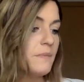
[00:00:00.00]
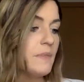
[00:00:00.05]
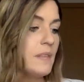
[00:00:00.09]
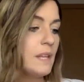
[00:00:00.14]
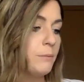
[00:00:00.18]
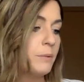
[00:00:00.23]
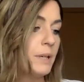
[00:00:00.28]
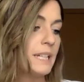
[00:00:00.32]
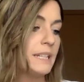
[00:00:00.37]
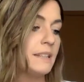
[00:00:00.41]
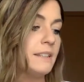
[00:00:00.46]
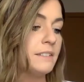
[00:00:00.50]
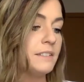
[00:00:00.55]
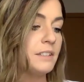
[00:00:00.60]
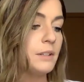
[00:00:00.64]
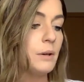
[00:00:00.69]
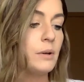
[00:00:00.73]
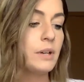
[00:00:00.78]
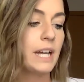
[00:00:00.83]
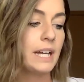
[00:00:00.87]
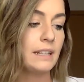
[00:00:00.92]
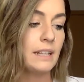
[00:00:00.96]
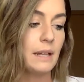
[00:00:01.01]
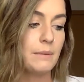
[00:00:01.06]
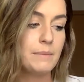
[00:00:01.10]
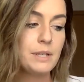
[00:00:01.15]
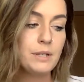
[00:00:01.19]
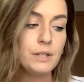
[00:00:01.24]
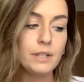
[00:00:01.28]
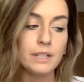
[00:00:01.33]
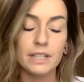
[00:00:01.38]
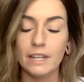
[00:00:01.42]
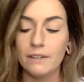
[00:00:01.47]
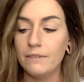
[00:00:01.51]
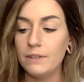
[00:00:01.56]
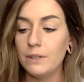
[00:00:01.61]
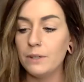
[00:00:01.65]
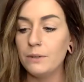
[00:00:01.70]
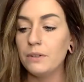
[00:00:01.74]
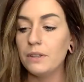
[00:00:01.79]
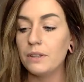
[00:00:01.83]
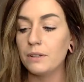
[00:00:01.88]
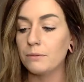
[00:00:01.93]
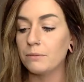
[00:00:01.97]
Okay, let me give
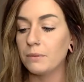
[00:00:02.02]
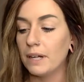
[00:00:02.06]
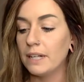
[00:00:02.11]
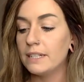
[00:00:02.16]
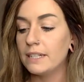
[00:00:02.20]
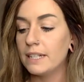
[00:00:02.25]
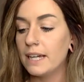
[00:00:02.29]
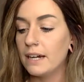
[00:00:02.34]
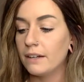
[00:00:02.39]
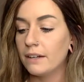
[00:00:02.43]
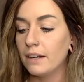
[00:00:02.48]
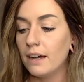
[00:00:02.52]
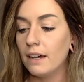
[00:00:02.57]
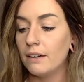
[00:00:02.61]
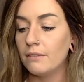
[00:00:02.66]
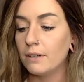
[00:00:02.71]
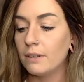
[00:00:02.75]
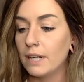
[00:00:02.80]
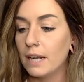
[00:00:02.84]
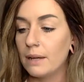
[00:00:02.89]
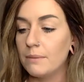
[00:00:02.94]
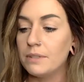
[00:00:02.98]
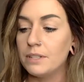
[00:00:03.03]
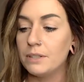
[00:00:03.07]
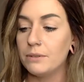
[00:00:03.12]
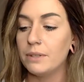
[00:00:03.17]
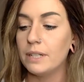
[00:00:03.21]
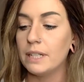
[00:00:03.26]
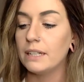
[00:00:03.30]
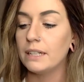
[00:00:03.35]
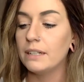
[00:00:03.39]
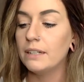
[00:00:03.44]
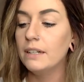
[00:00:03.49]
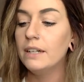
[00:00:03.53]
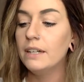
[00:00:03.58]
you the rundown of what I'm doing.